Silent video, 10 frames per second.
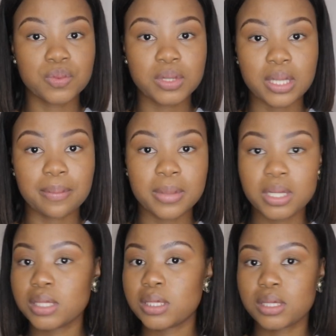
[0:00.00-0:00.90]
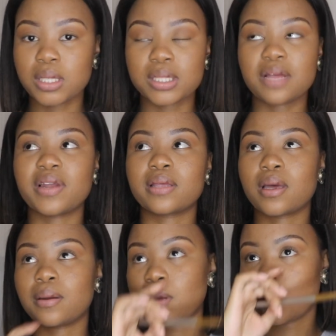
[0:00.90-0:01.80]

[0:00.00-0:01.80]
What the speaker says: we submit and stuff like that.